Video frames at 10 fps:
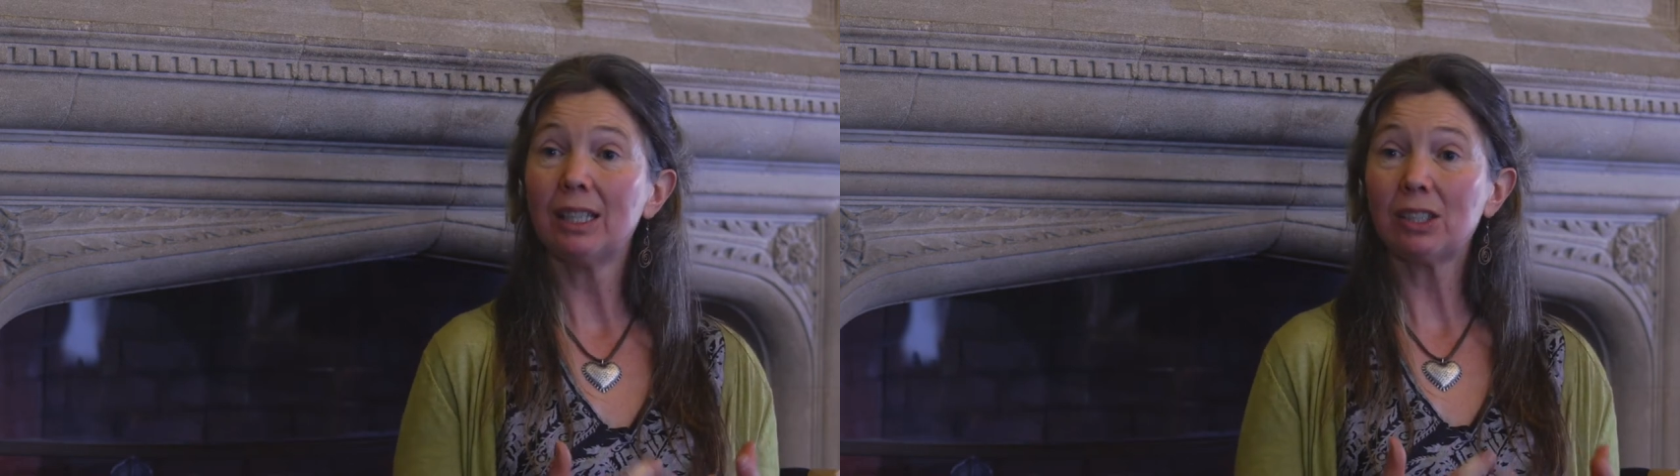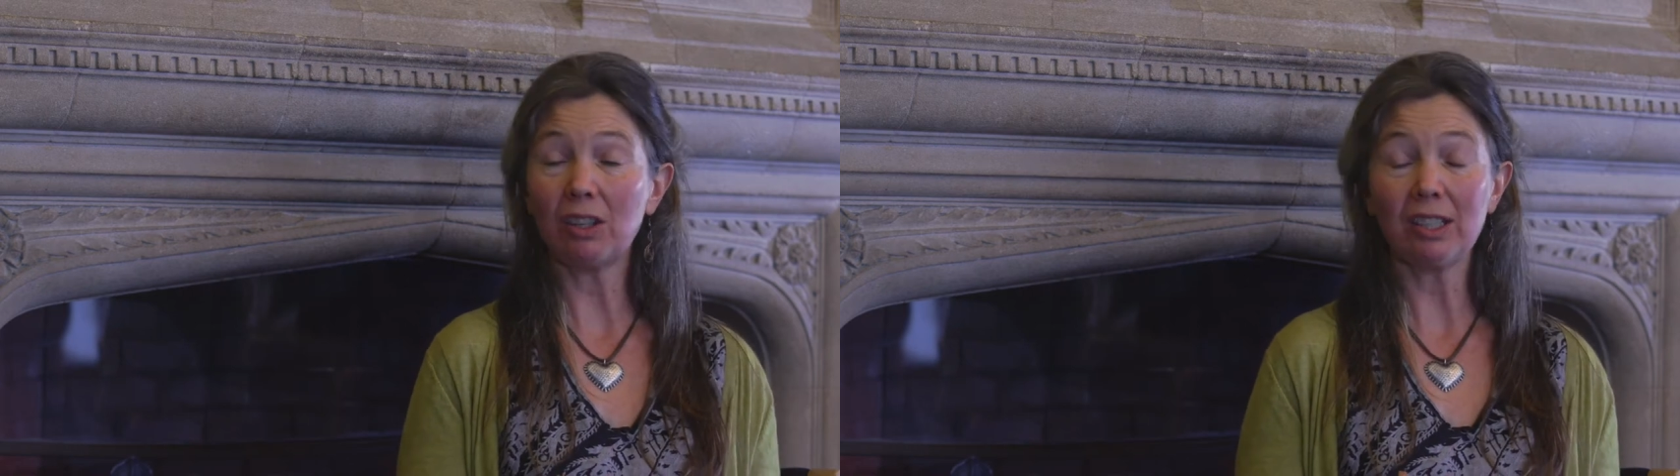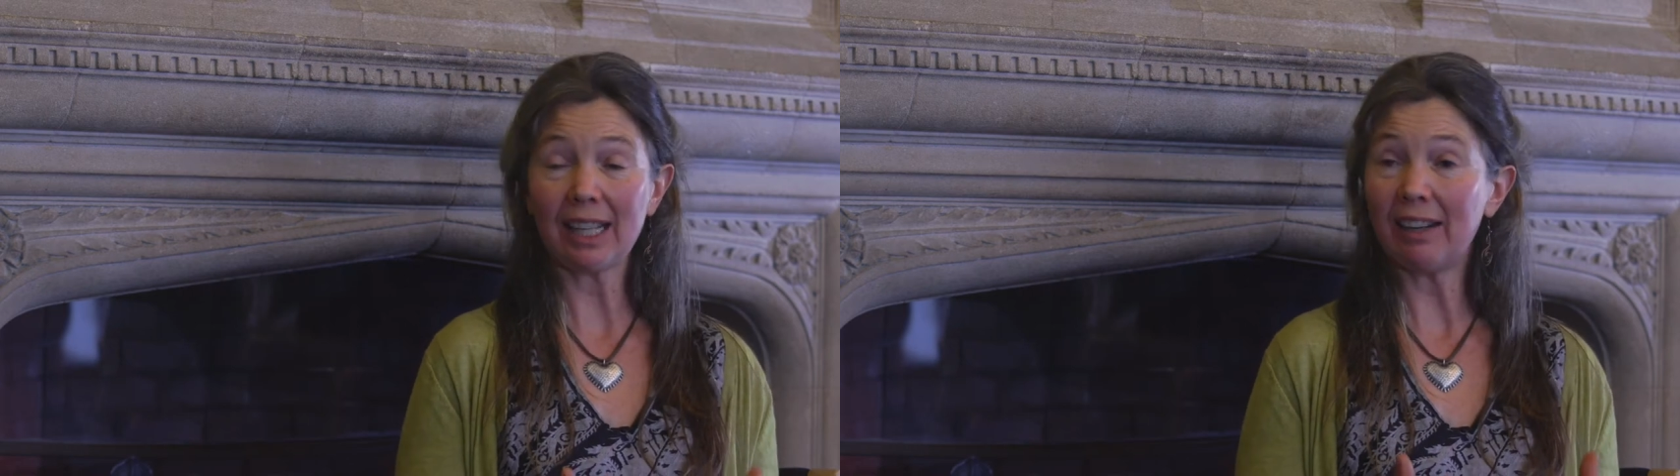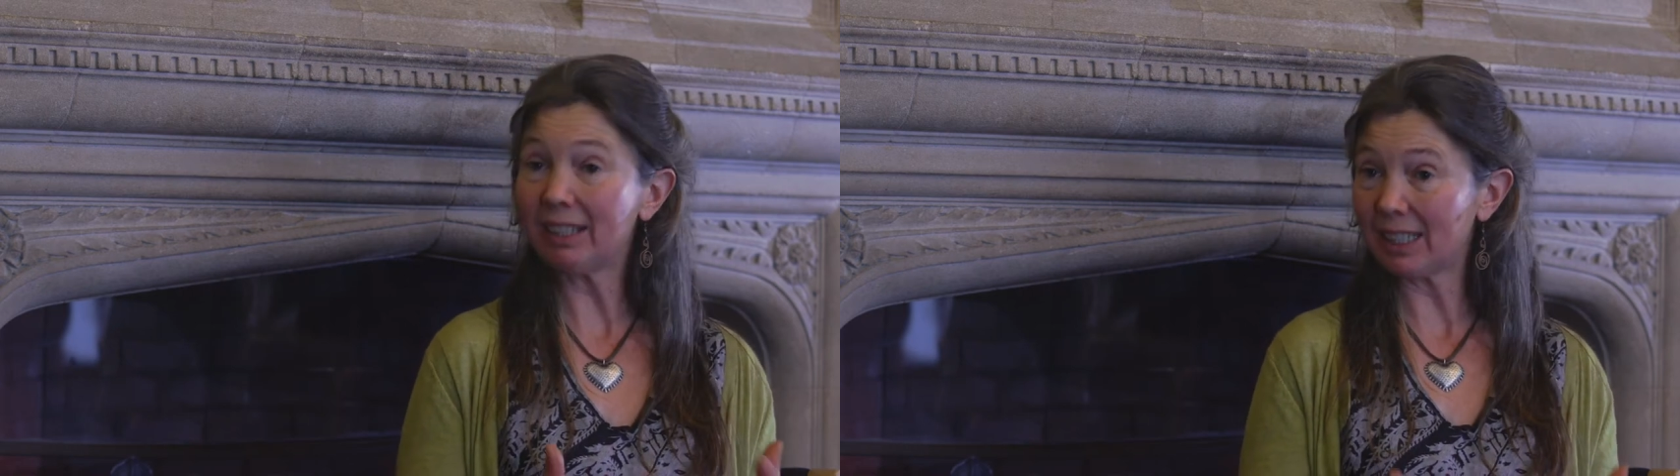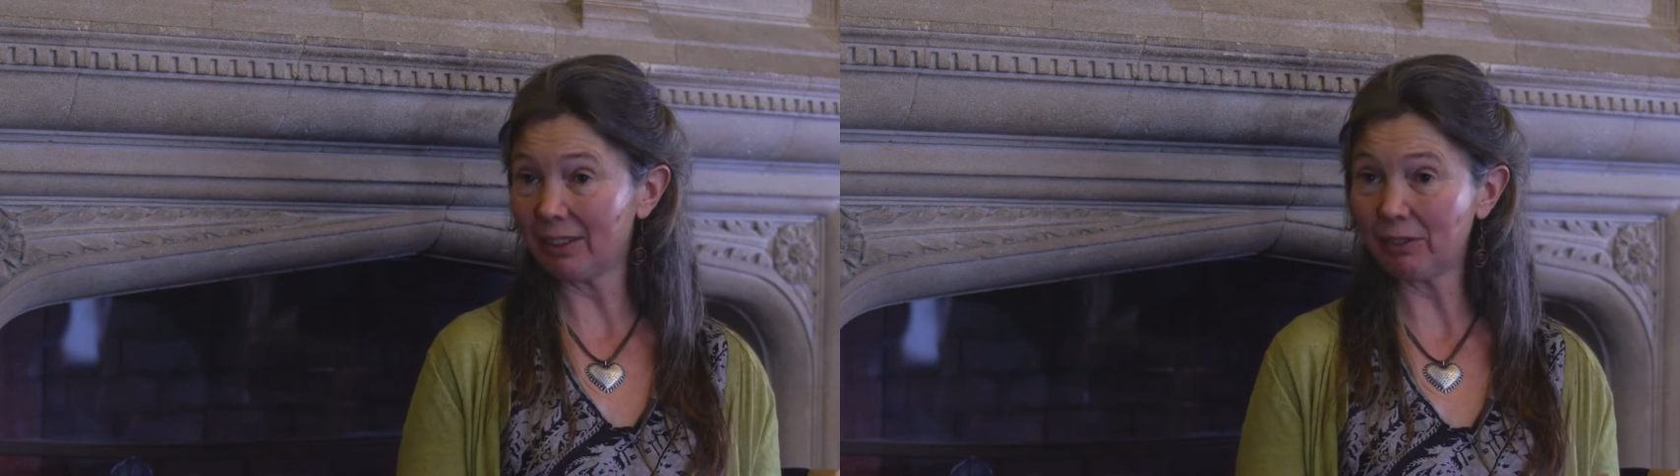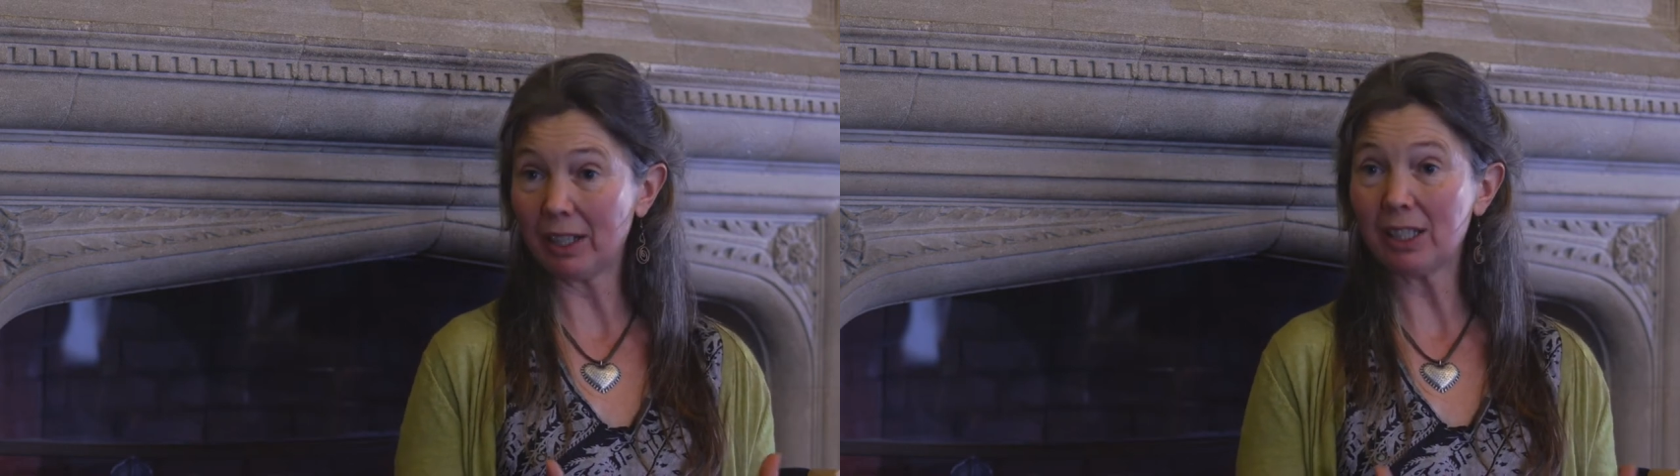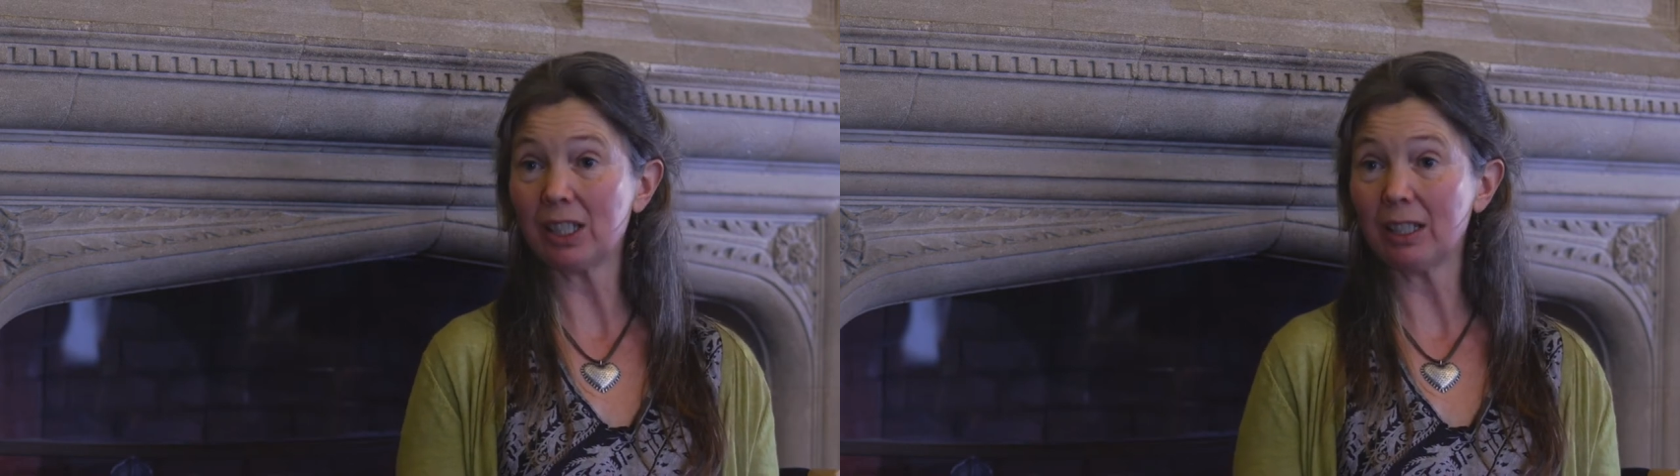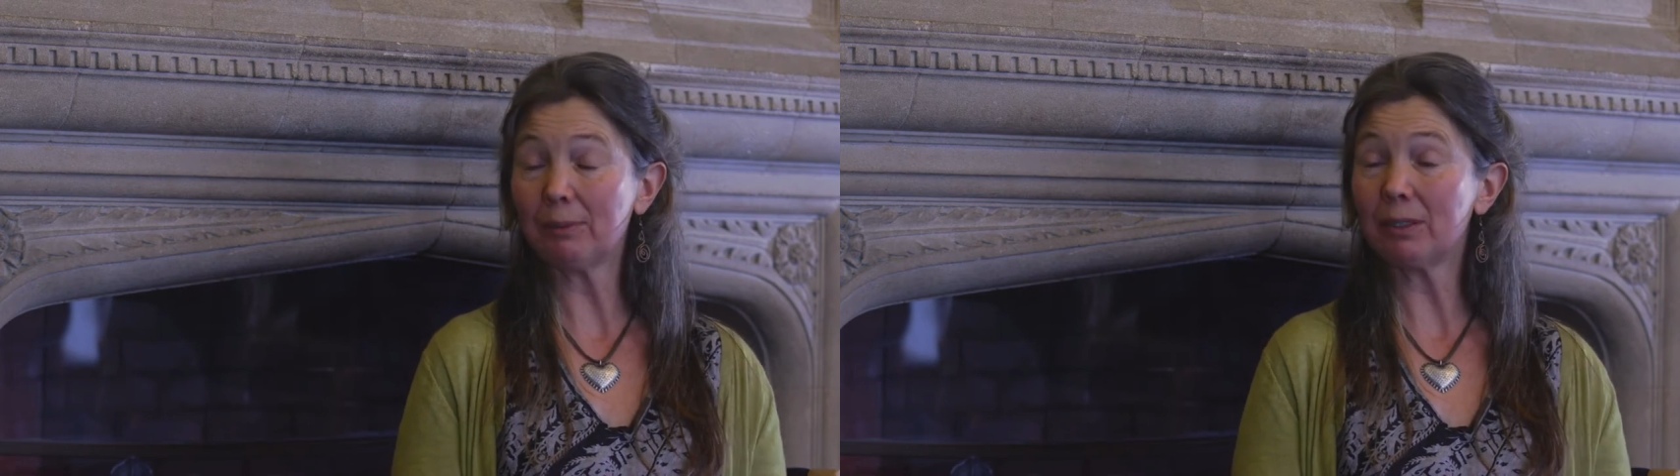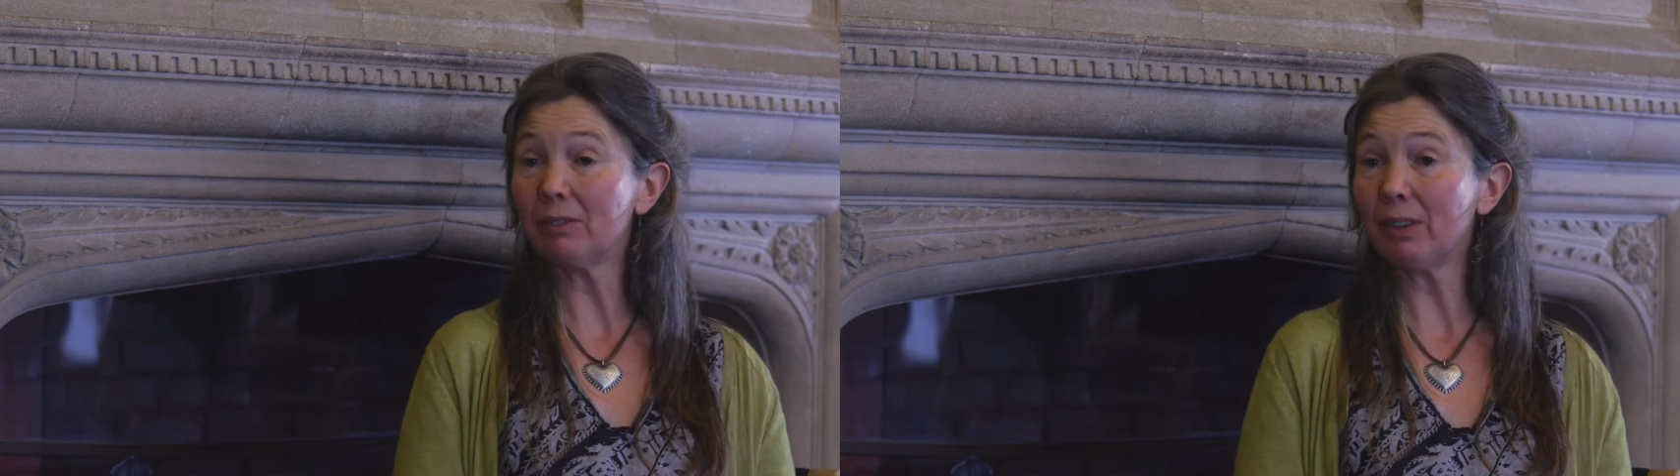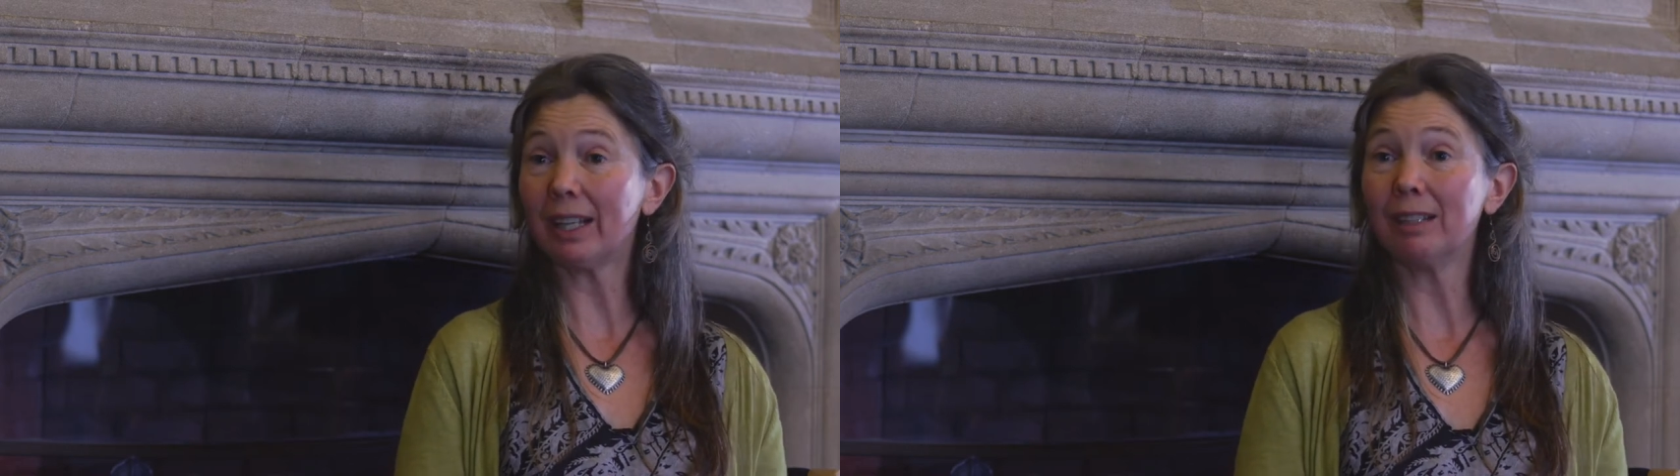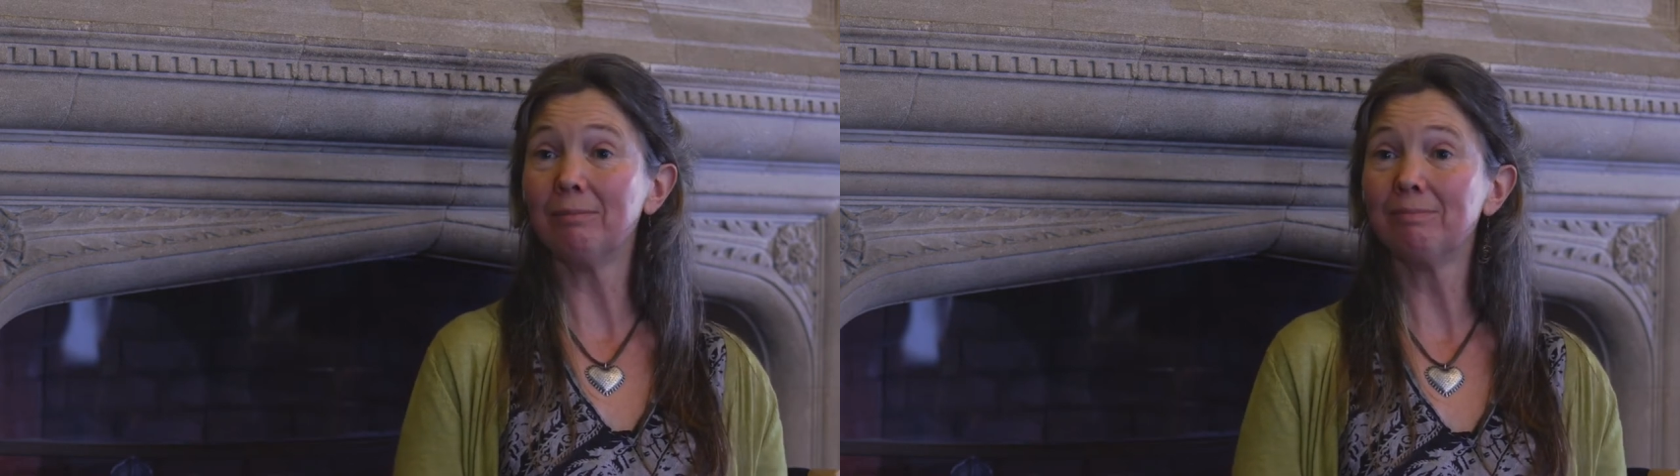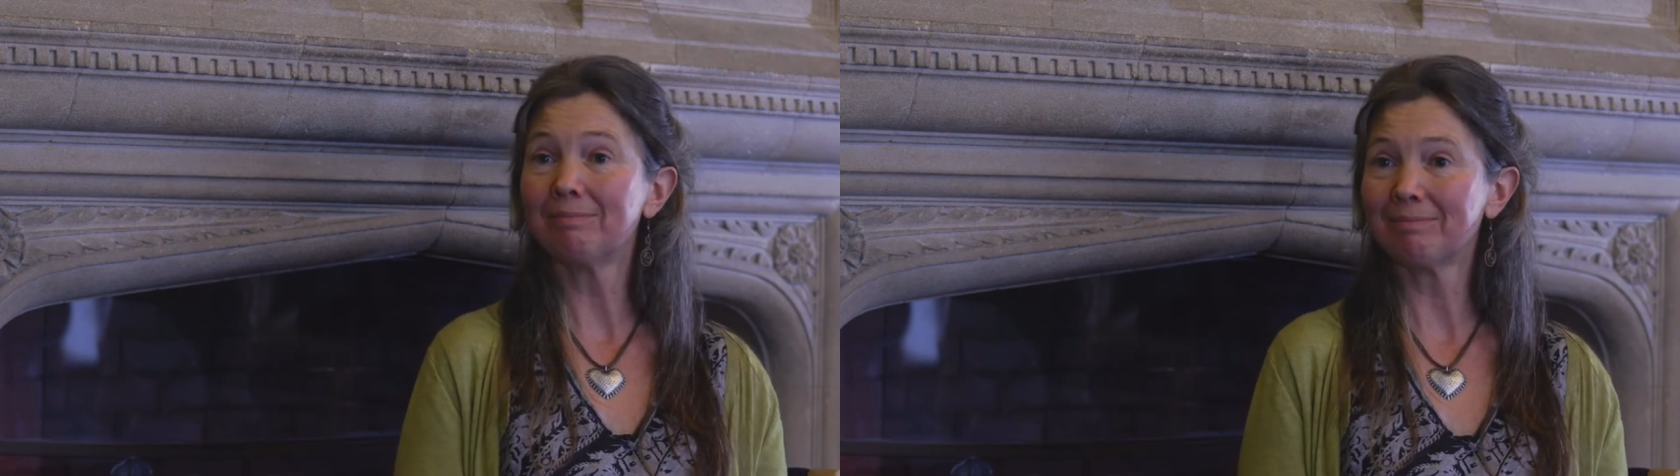solidarity and friendship and fun.